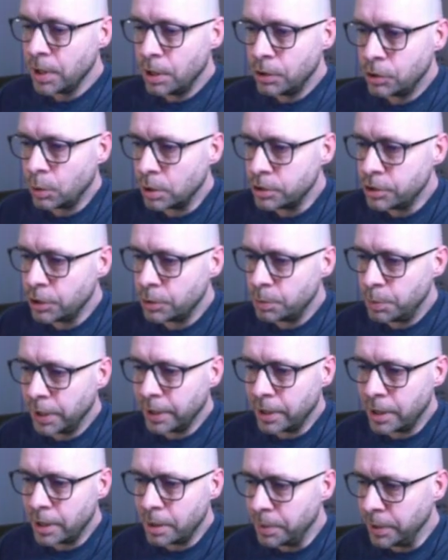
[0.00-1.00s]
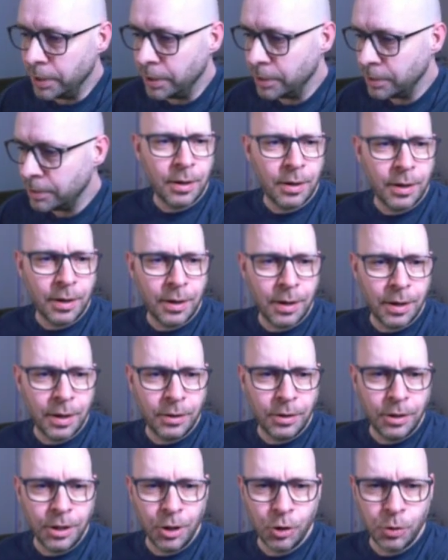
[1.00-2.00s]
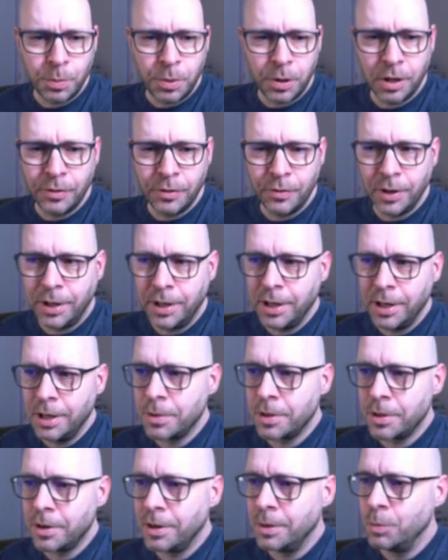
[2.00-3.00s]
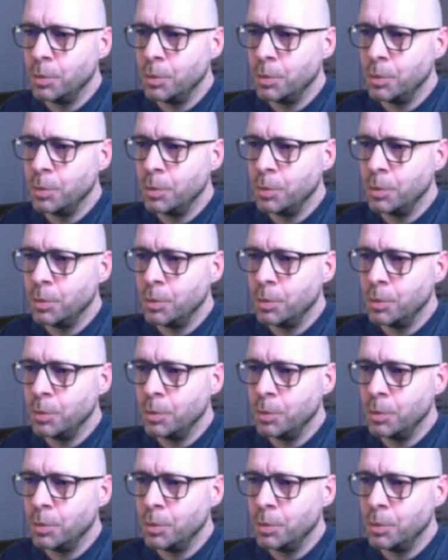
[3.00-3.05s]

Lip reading: So I'll just bring it up here. And here's part of a game that I'm